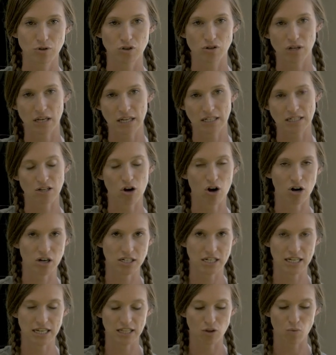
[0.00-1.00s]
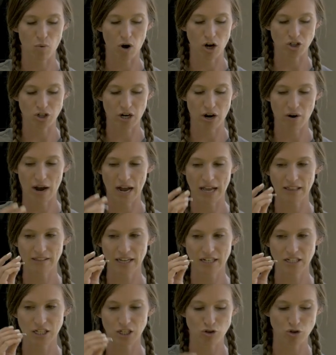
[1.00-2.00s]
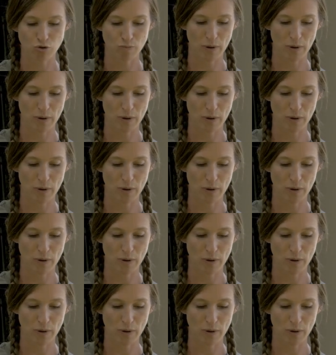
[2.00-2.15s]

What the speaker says: it's hard to get the washer out. I like to use